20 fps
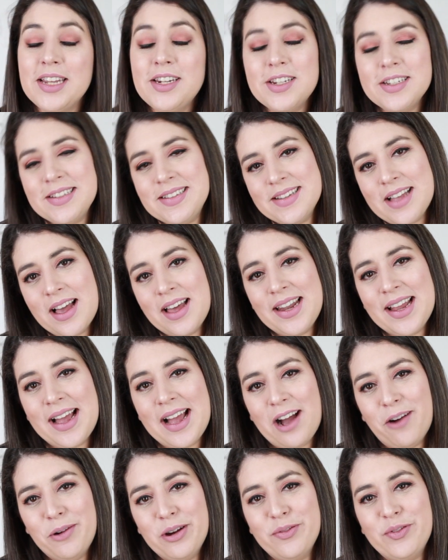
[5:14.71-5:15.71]
It does not,
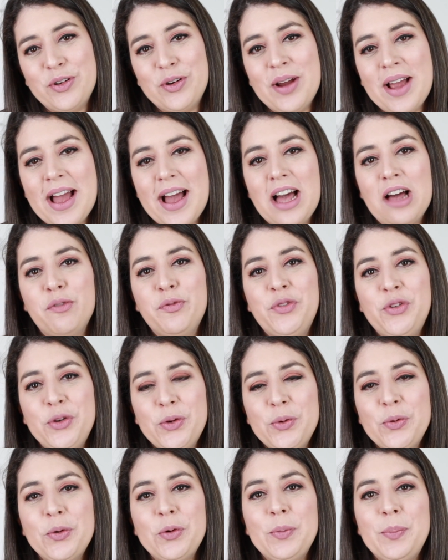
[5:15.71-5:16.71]
however, have
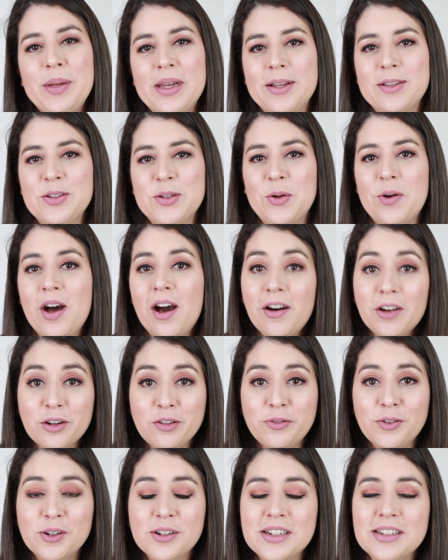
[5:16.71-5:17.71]
dual pixel
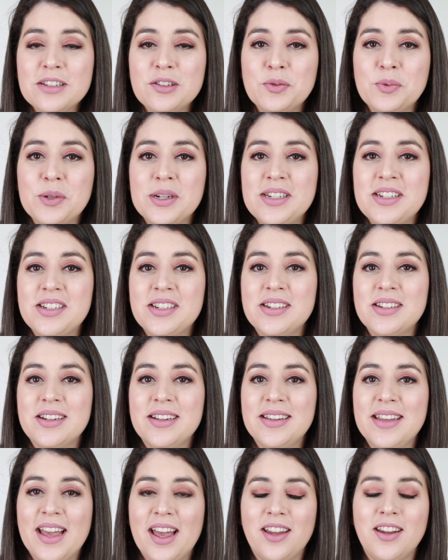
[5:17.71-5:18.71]
autofocus, which
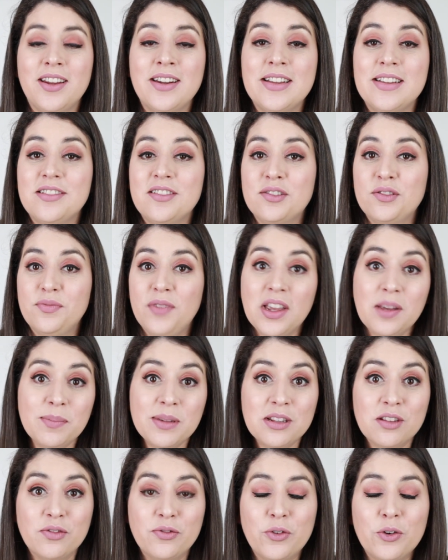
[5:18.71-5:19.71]
Canon is
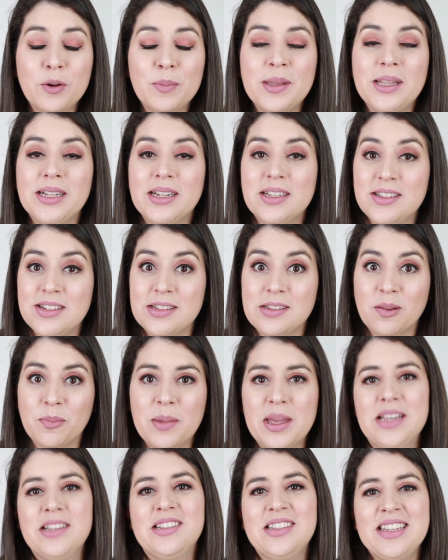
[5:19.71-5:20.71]
famous for because it's
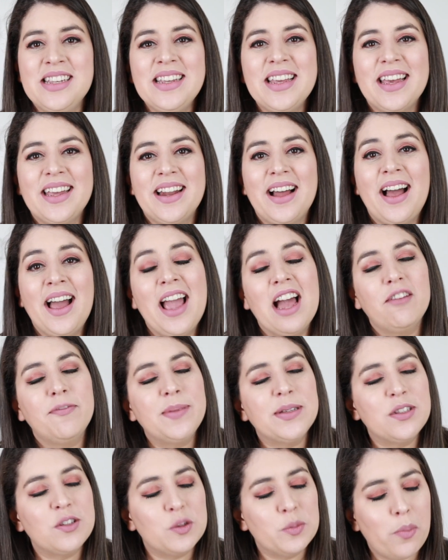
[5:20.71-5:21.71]
amazing, and I have
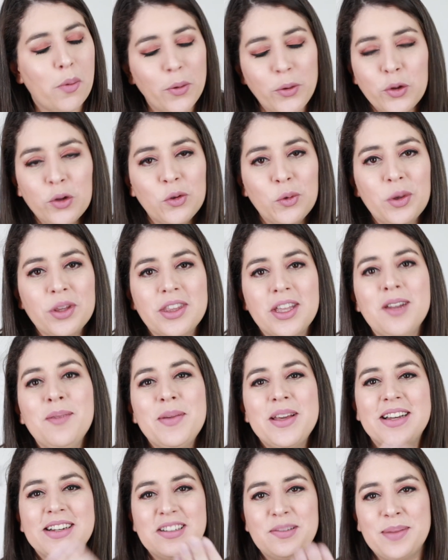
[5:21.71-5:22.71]
been spoiled with it
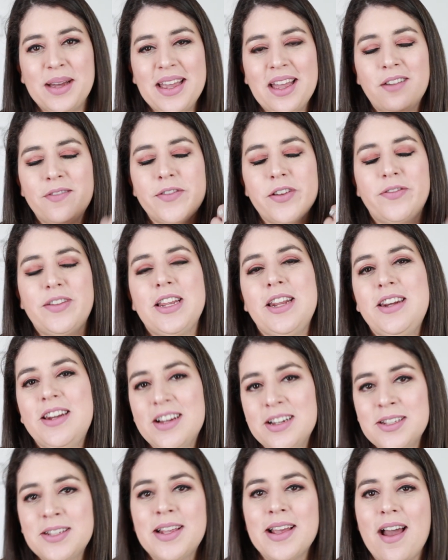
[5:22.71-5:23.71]
because my M fifty
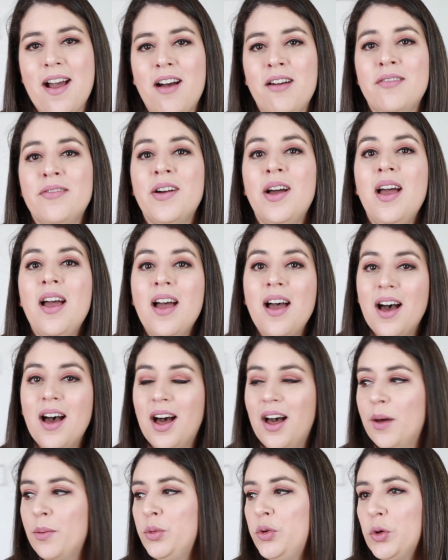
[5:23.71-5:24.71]
does have
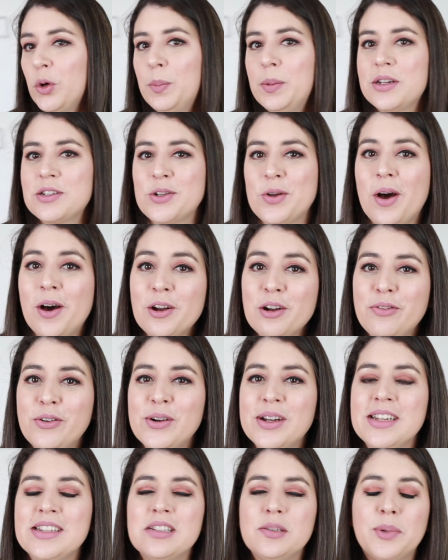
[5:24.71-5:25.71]
um, dual pixel
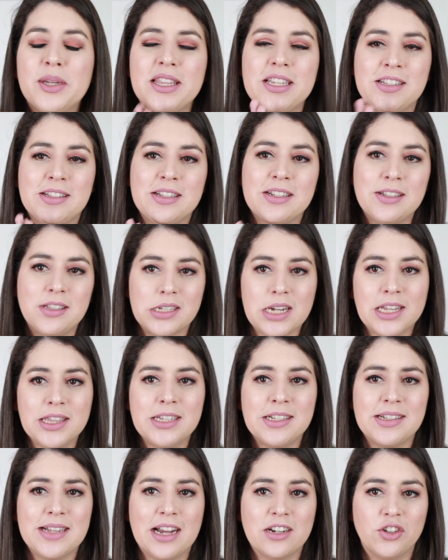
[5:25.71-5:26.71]
autofocus, but this does not.
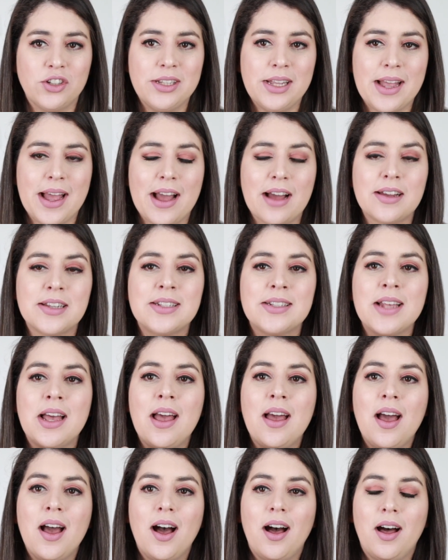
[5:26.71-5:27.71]
This actually has
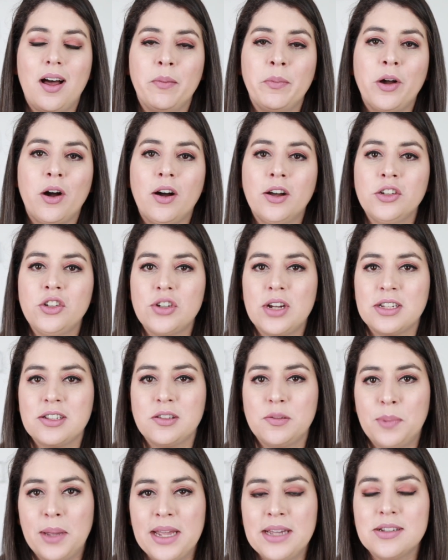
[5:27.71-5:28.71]
um,
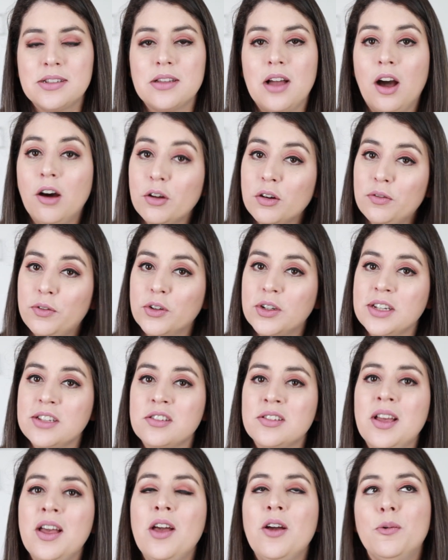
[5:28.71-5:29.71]
contrast-based
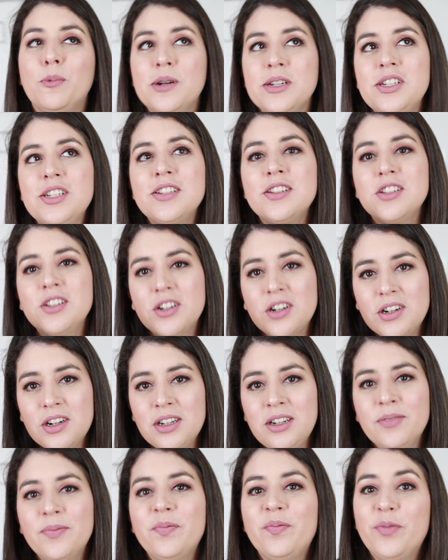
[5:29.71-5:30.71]
autofocus, which is
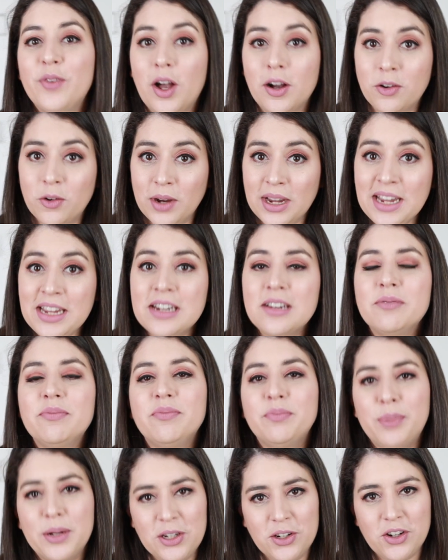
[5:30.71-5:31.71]
good, not great,
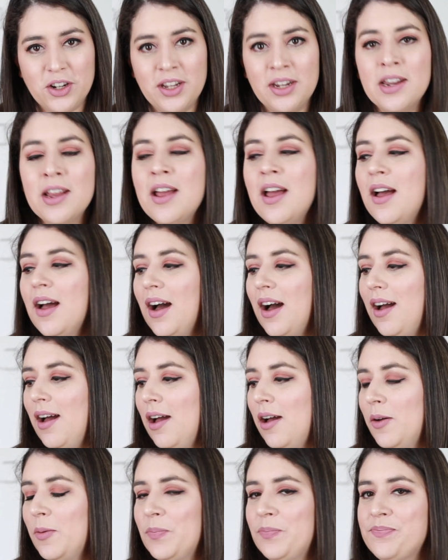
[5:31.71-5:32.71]
but good.
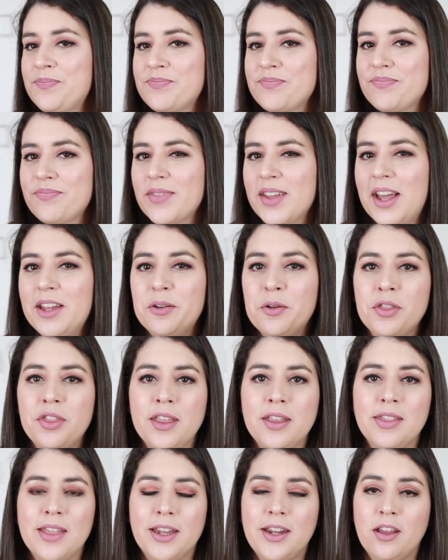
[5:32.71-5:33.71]
Um, I don't
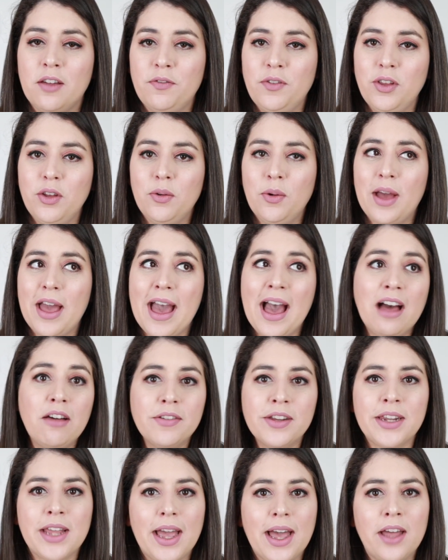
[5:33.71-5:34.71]
think that if you
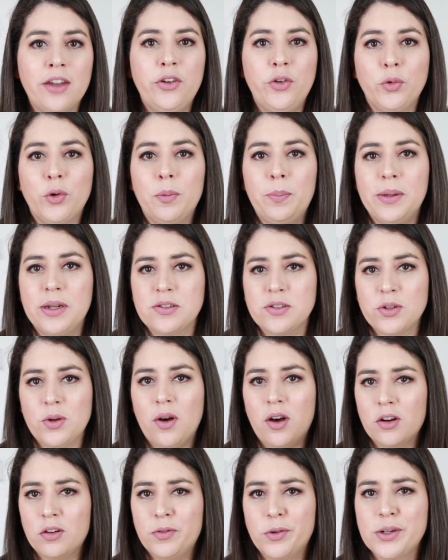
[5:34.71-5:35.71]
haven't had dual
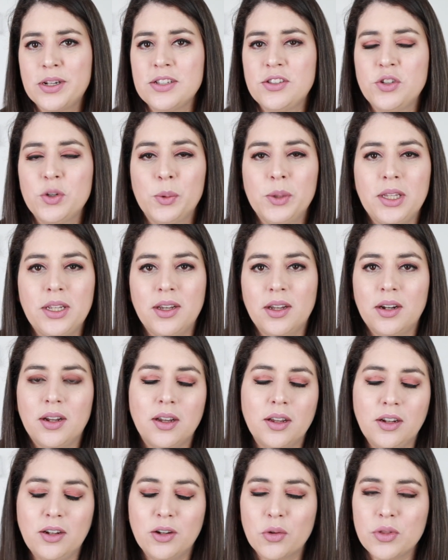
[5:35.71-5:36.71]
pixel autofocus, you're really
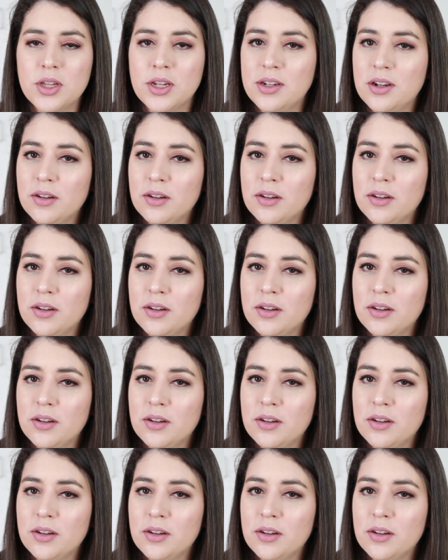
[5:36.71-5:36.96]
gonna know the